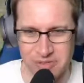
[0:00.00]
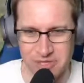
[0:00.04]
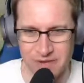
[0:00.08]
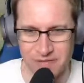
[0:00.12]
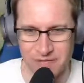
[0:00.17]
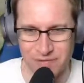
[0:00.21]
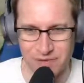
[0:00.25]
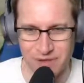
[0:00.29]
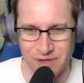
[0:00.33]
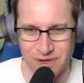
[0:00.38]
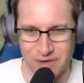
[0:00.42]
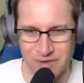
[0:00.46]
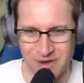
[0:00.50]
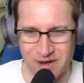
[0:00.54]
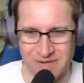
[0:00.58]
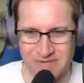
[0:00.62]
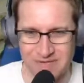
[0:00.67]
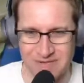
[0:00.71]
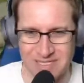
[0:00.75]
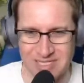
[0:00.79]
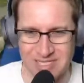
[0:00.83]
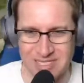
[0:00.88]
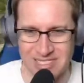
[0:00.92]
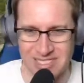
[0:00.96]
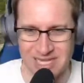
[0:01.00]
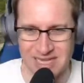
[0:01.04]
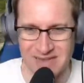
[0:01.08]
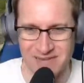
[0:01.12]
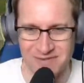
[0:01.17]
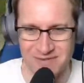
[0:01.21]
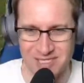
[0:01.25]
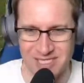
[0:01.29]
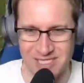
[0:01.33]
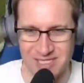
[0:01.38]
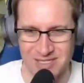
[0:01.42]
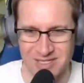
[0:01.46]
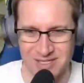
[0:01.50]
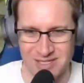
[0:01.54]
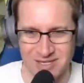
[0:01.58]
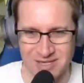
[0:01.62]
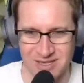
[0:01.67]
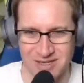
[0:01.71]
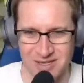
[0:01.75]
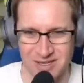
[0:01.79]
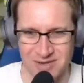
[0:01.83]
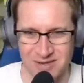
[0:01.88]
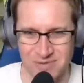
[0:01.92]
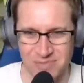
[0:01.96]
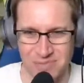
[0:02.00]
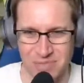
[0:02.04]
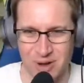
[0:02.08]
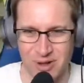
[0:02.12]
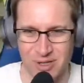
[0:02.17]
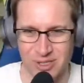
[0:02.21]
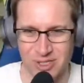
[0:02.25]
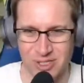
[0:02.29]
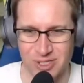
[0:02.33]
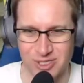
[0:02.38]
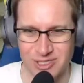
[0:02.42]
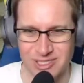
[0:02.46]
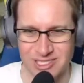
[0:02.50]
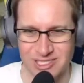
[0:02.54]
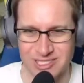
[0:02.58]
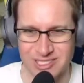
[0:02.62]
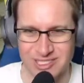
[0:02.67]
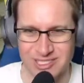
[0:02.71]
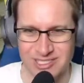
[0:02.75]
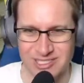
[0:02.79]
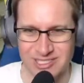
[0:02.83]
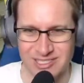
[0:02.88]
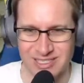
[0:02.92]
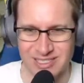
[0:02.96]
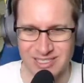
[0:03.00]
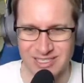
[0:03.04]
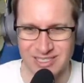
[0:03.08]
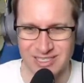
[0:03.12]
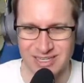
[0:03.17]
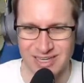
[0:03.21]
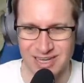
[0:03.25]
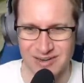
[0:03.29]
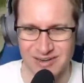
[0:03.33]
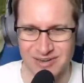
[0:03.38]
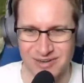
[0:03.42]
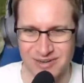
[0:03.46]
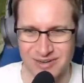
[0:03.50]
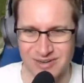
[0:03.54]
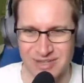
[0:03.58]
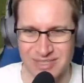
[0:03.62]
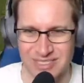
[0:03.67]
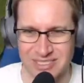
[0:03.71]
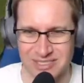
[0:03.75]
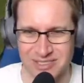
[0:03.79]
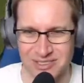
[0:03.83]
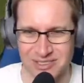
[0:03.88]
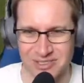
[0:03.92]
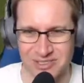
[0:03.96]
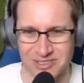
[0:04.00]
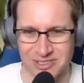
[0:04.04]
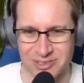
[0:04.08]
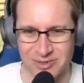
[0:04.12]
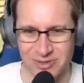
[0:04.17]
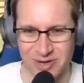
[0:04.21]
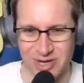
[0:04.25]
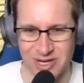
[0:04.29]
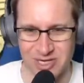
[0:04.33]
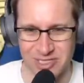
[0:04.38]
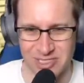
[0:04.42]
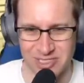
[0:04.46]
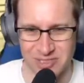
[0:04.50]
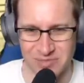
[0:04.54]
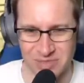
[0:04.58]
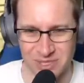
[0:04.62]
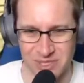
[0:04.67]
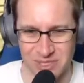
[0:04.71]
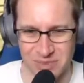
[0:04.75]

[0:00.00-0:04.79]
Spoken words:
if they don't have these safety bollards. I don't know. That's a little strange to me,